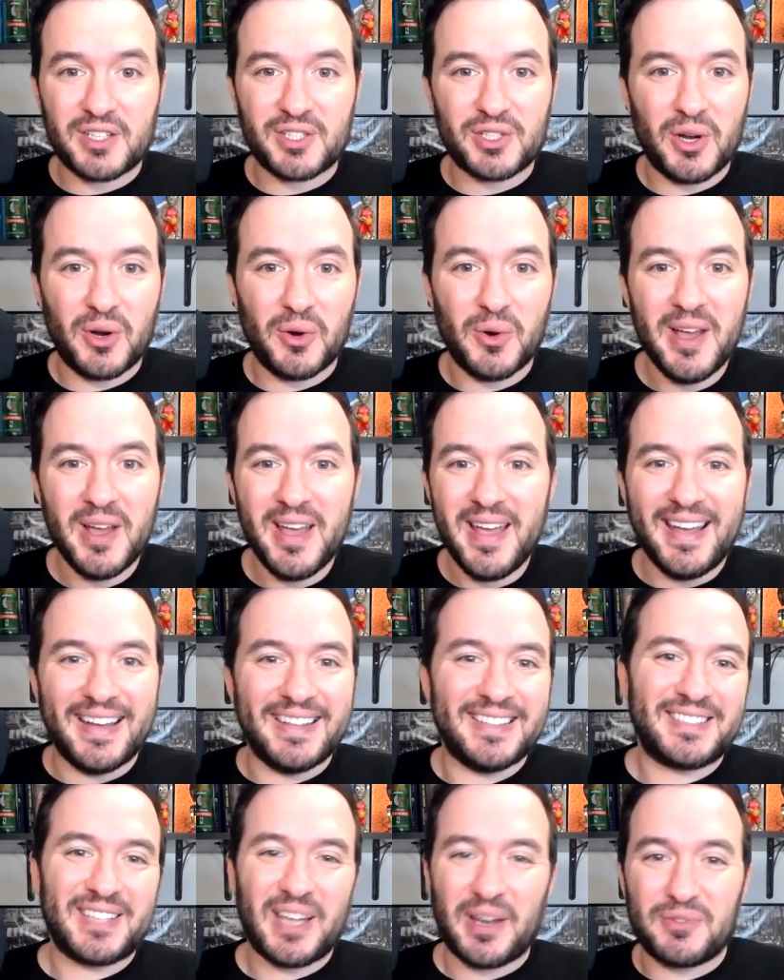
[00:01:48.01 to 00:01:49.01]
So
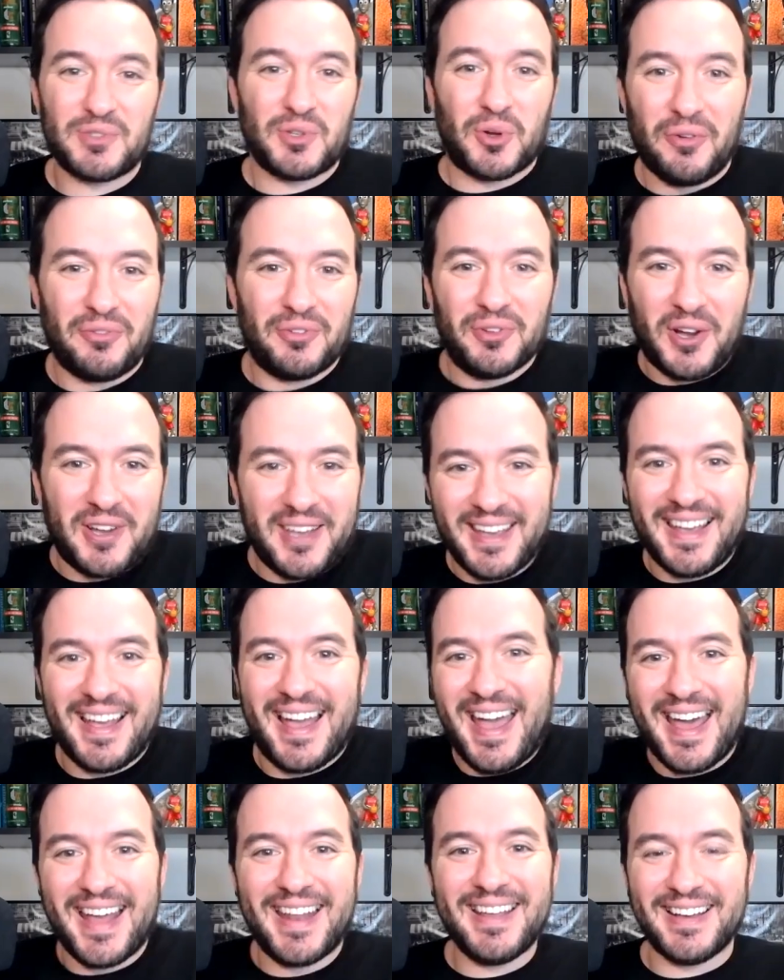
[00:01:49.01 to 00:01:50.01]
instead of sort of looking
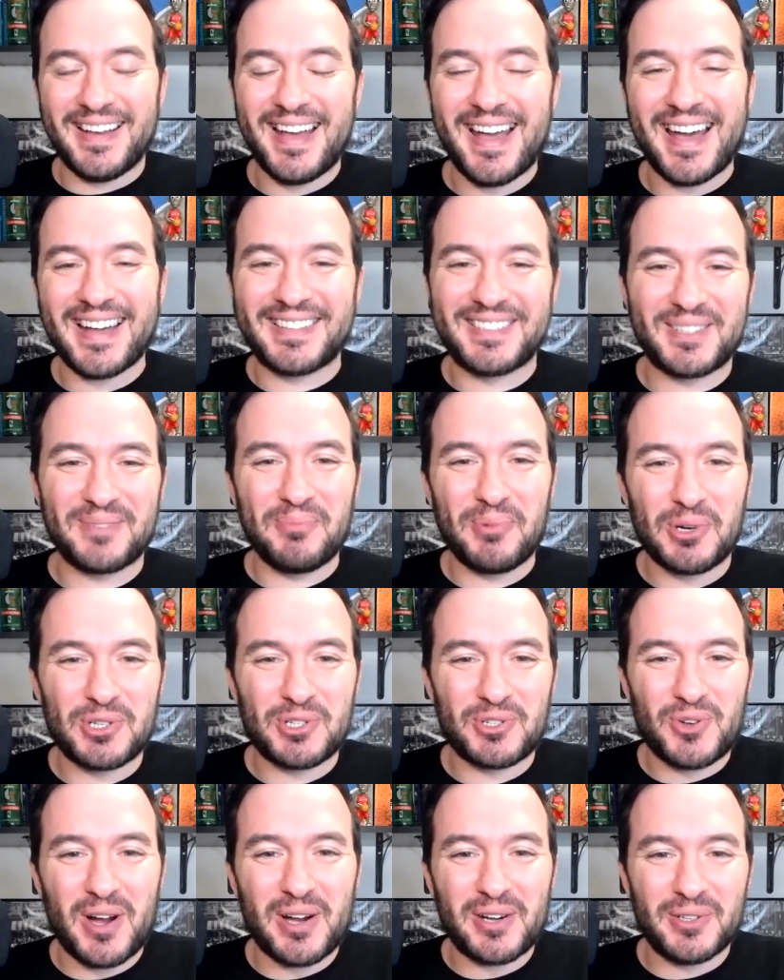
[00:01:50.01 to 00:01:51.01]
at some more
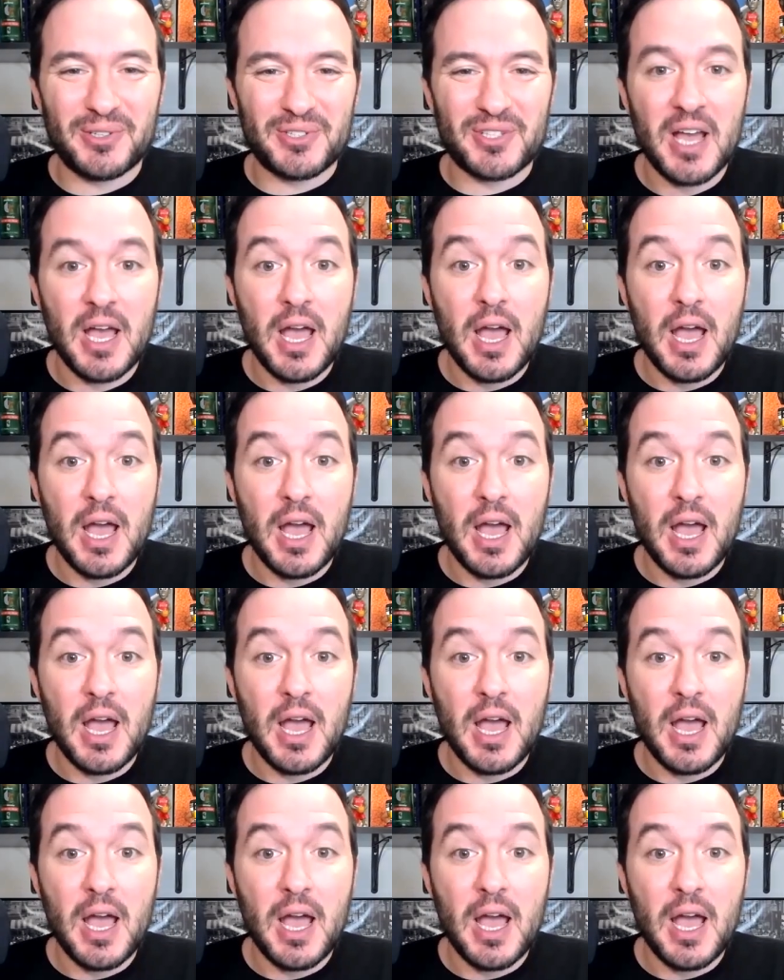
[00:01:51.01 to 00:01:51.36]
struggles,